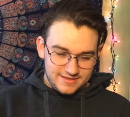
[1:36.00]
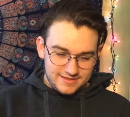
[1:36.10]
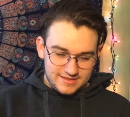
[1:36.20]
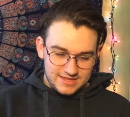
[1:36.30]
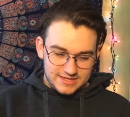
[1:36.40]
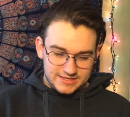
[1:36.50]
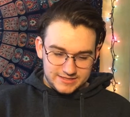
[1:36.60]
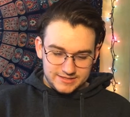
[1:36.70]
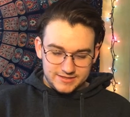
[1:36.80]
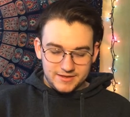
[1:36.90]

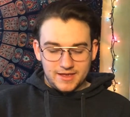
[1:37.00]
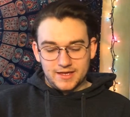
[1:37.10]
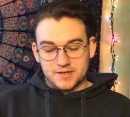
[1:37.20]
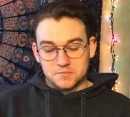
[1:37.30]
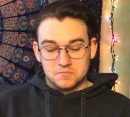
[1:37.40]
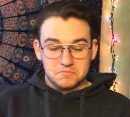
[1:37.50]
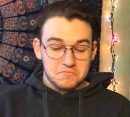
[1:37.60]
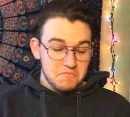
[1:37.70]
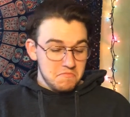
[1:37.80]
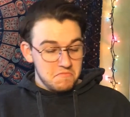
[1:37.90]

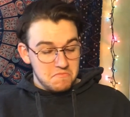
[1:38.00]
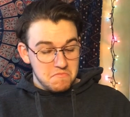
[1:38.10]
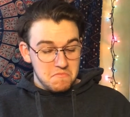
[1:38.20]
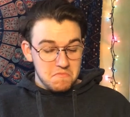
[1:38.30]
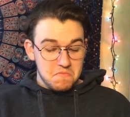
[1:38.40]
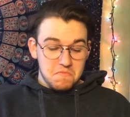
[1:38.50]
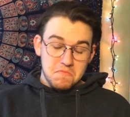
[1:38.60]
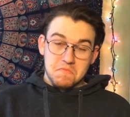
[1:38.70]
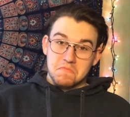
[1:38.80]
No one is speaking in this clip.